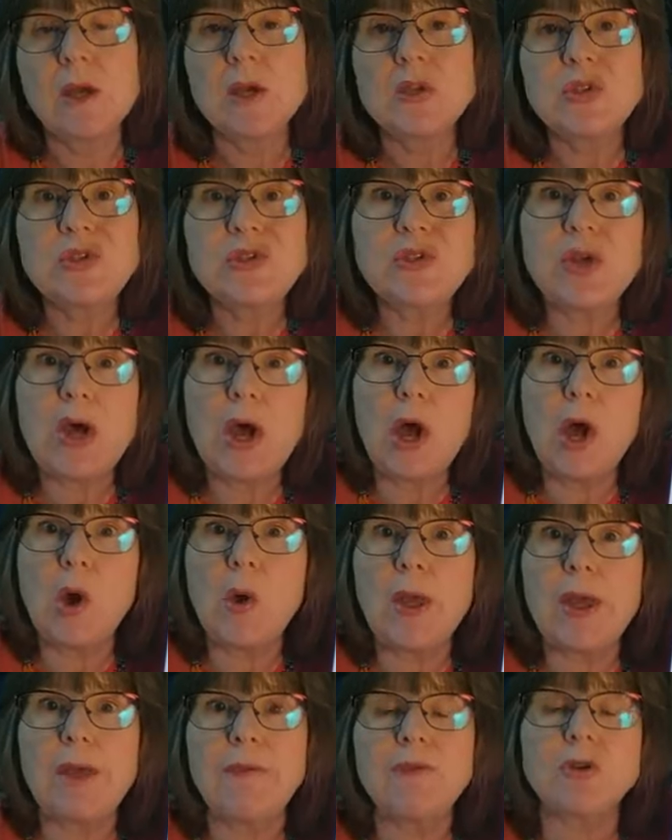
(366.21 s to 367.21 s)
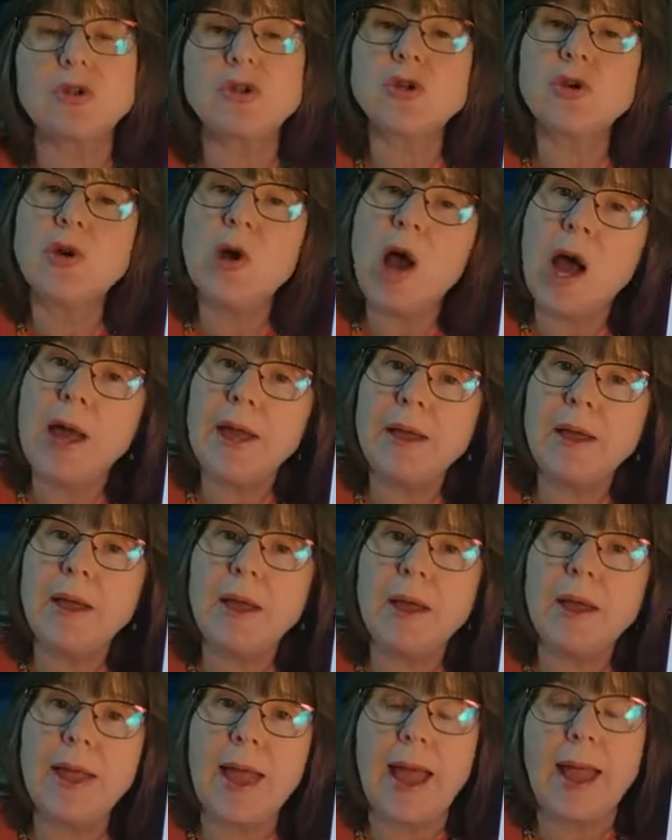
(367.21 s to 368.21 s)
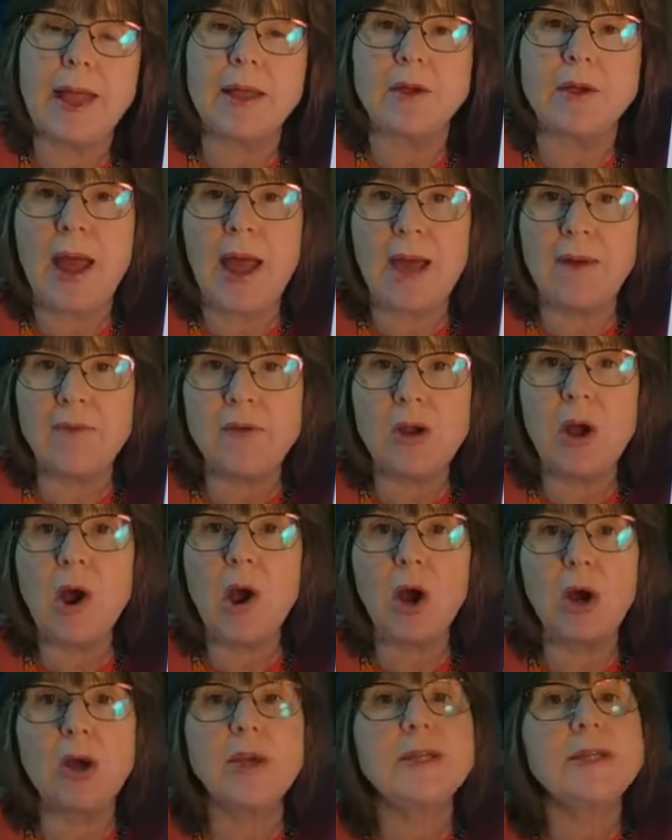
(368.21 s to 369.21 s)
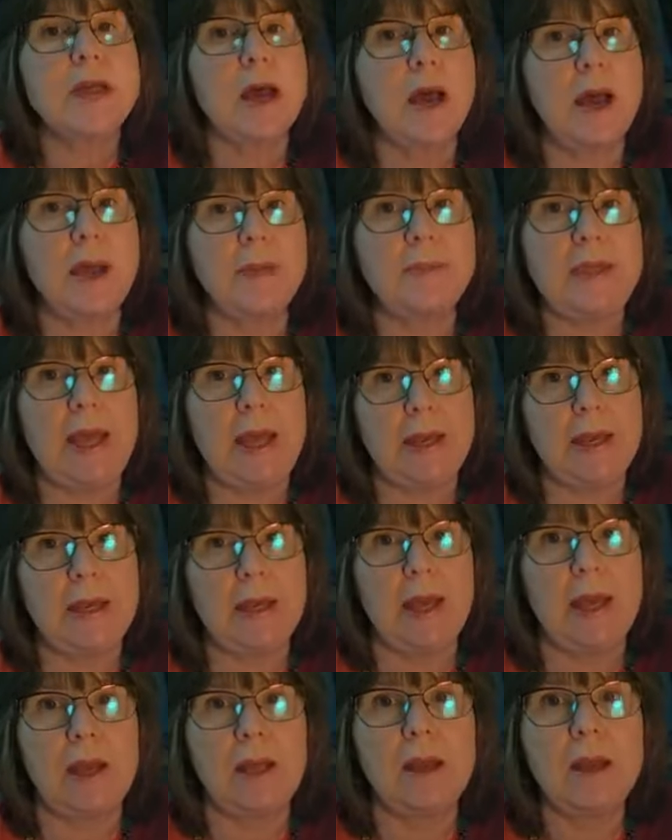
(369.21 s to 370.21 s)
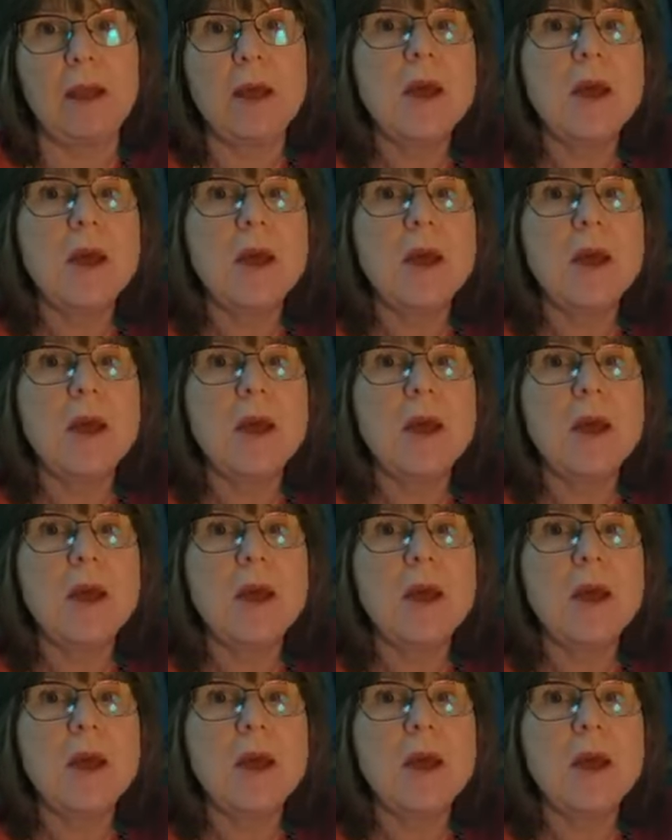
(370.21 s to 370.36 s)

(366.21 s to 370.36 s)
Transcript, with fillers: So if you're trying and you're having a hard time getting it,